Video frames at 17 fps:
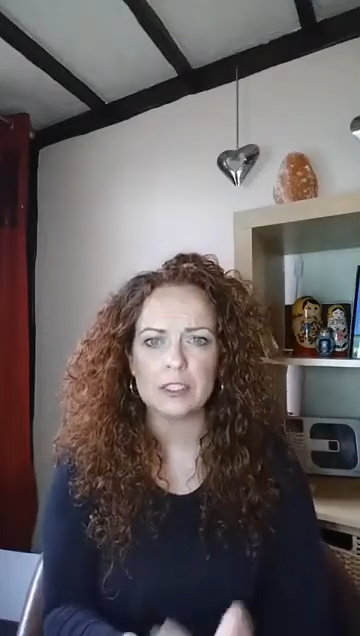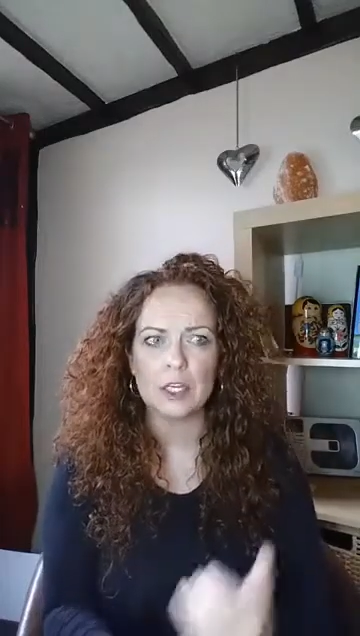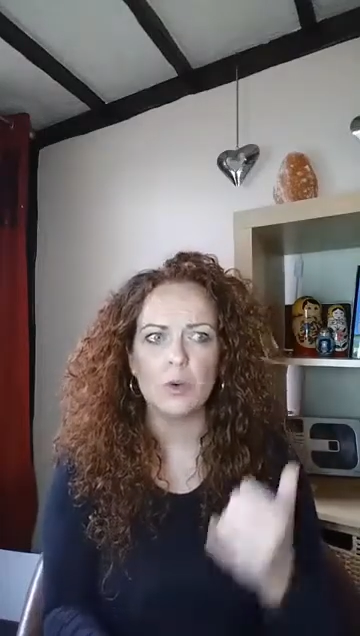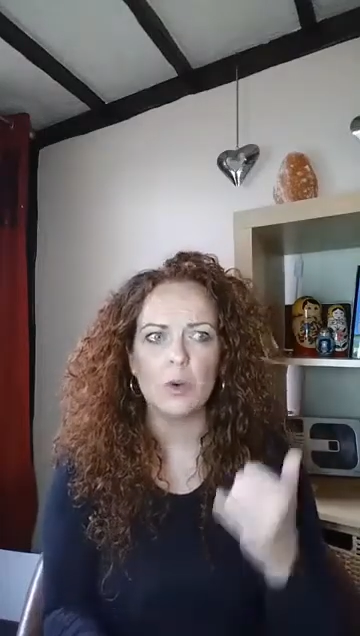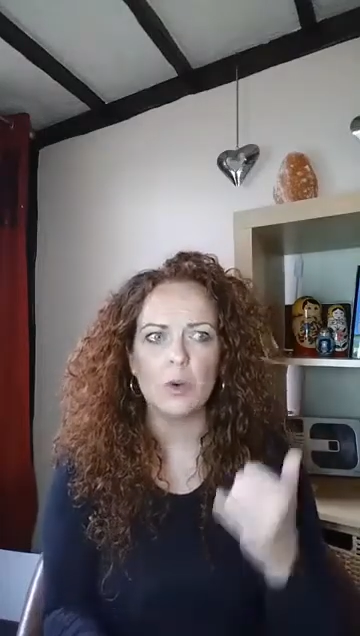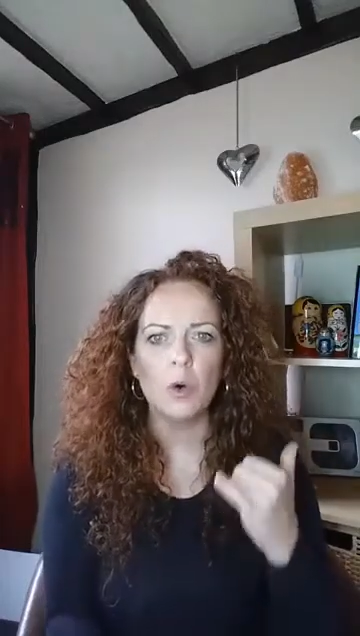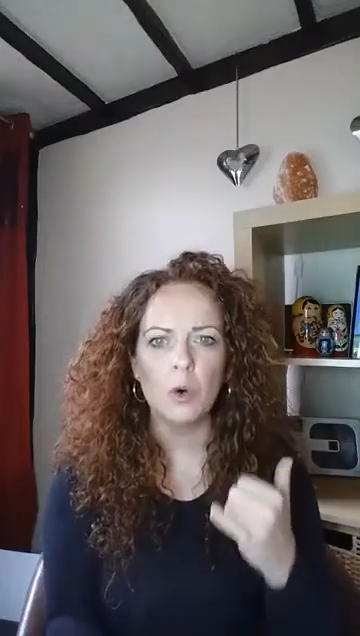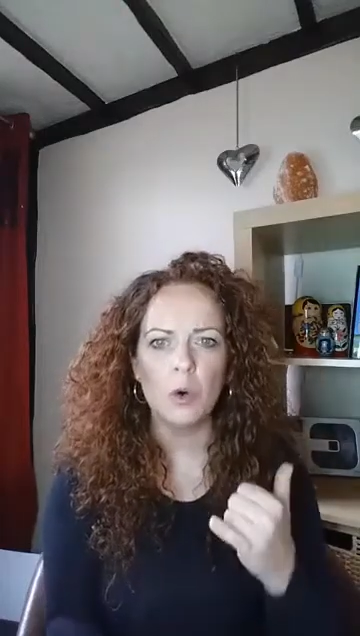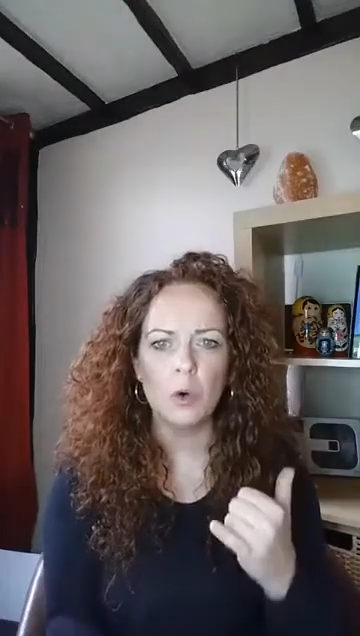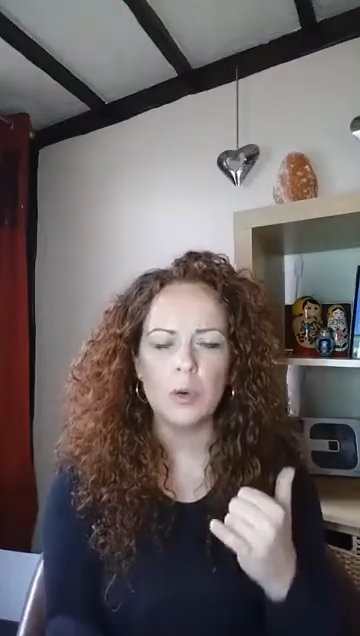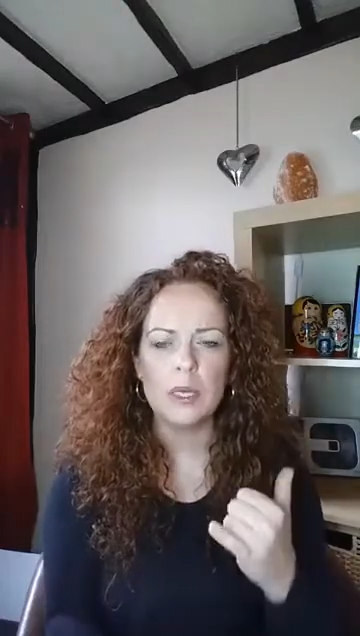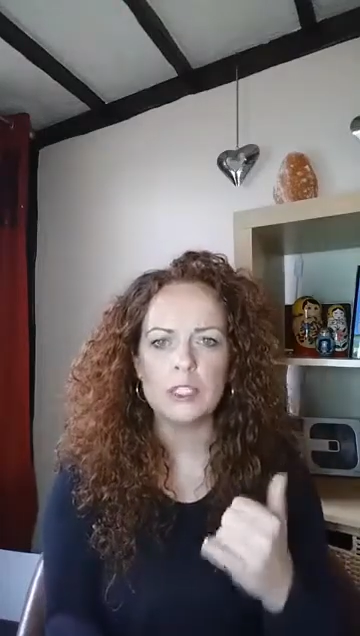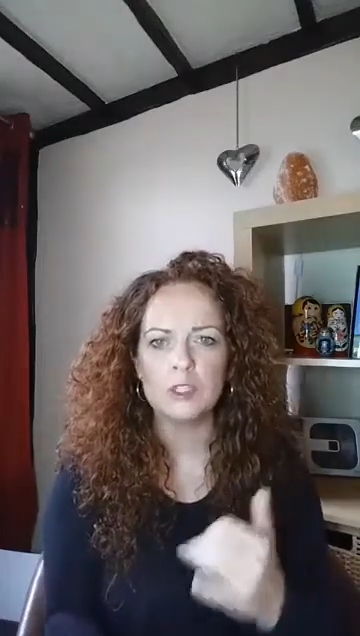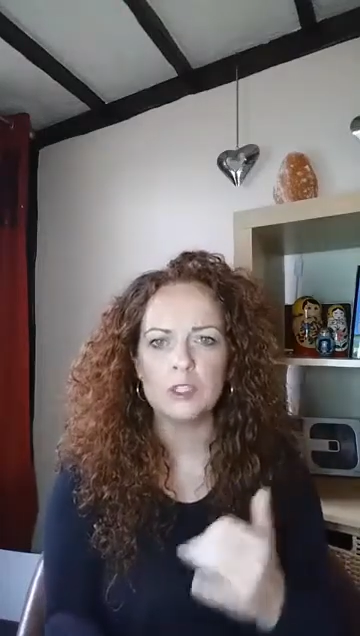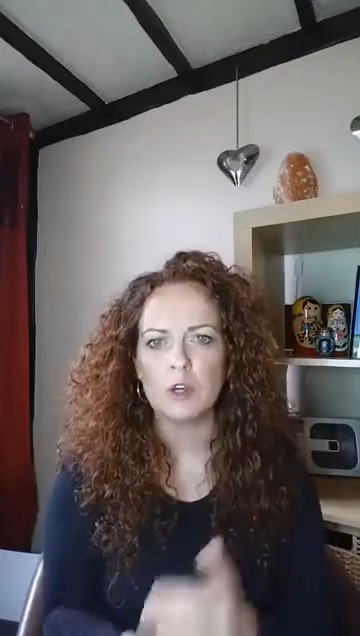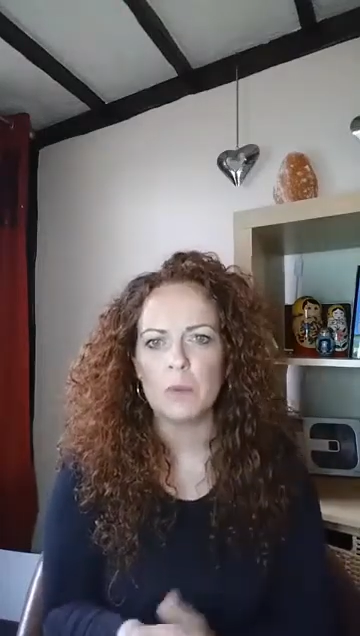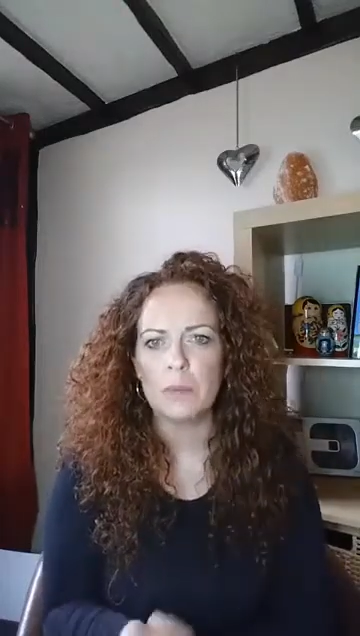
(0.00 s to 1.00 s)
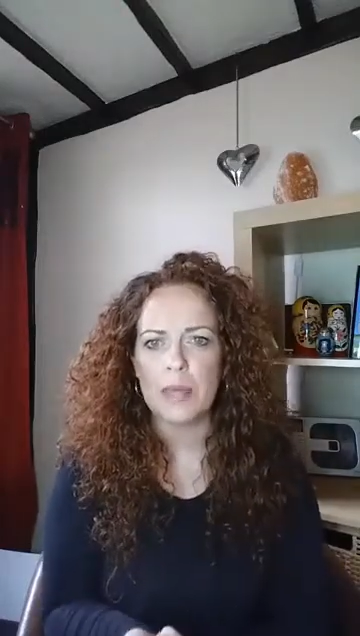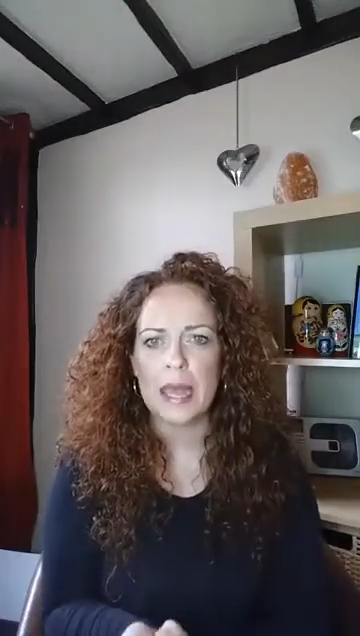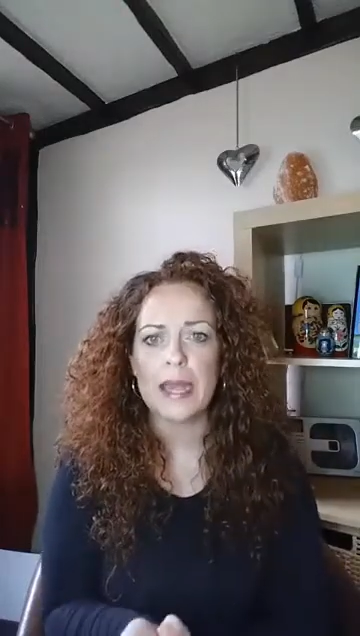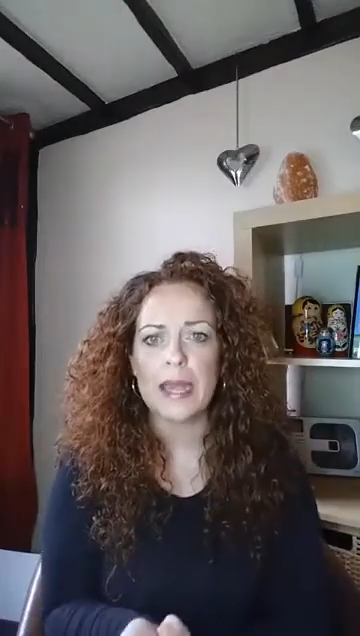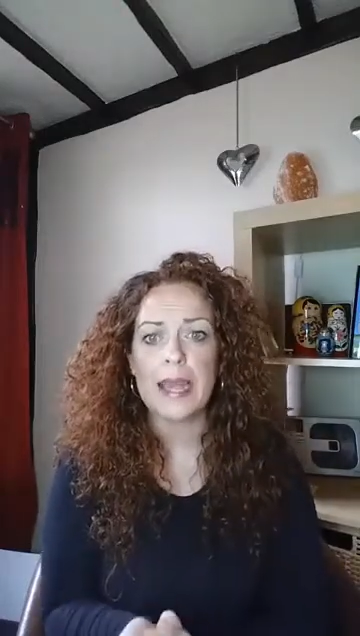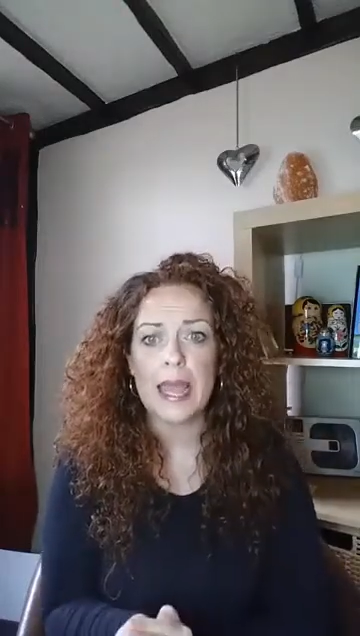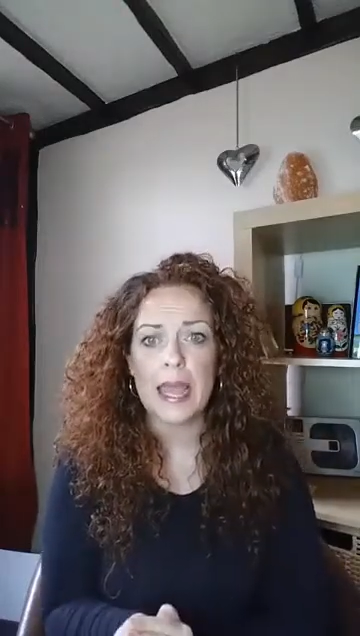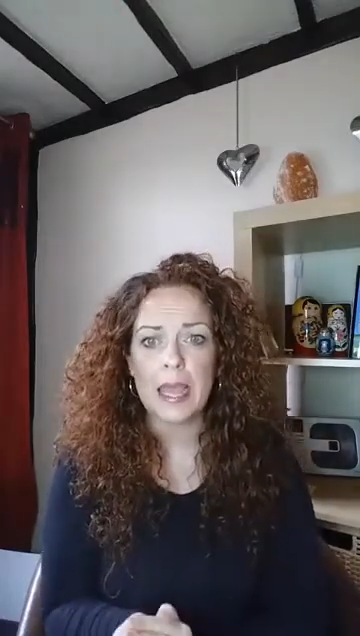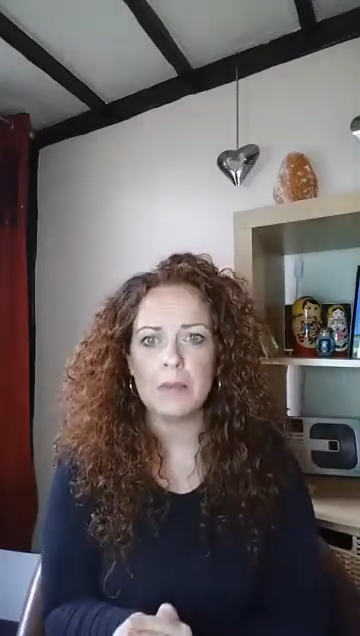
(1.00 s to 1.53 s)
So always drop their
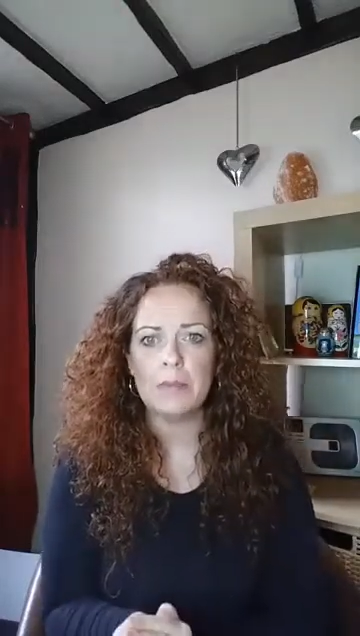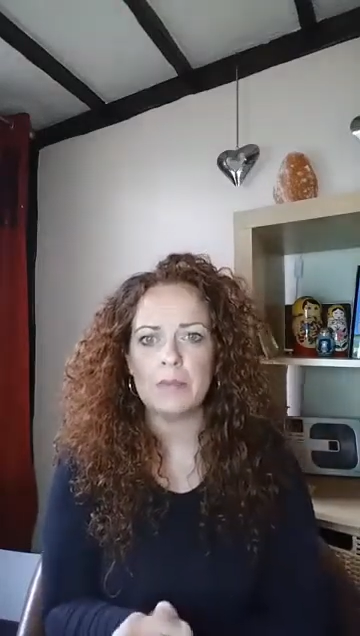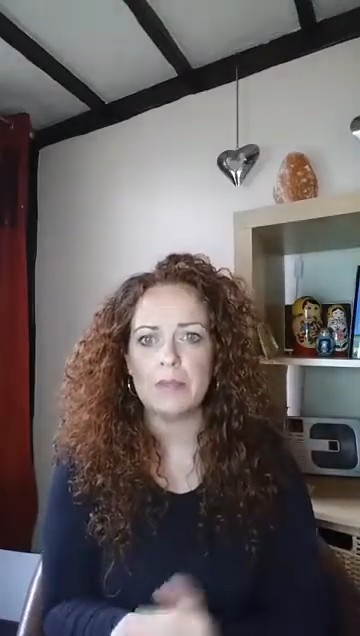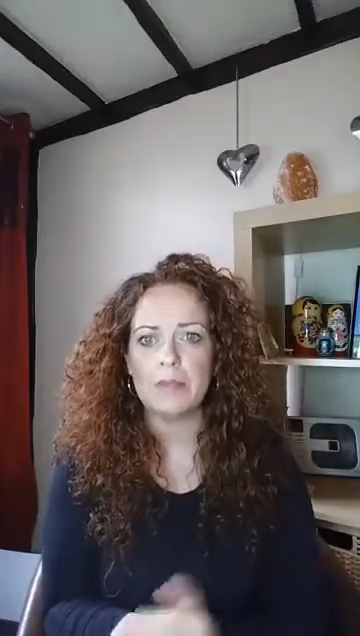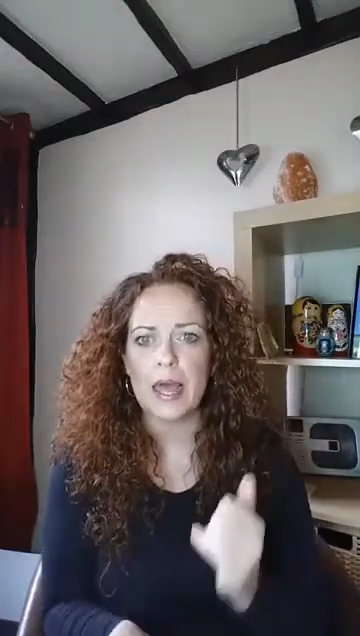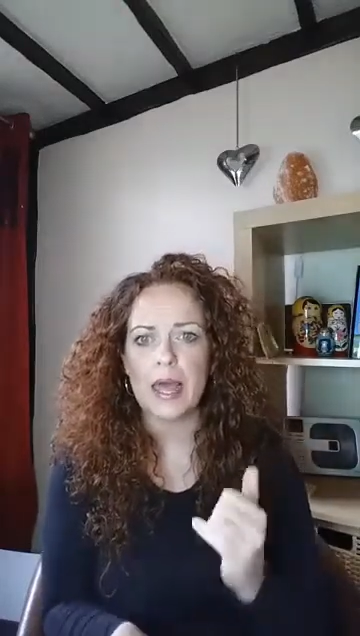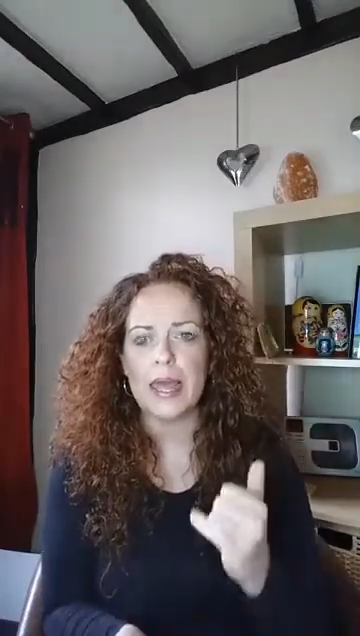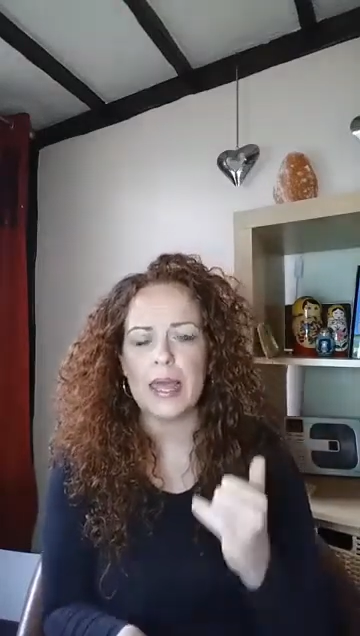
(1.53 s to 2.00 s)
name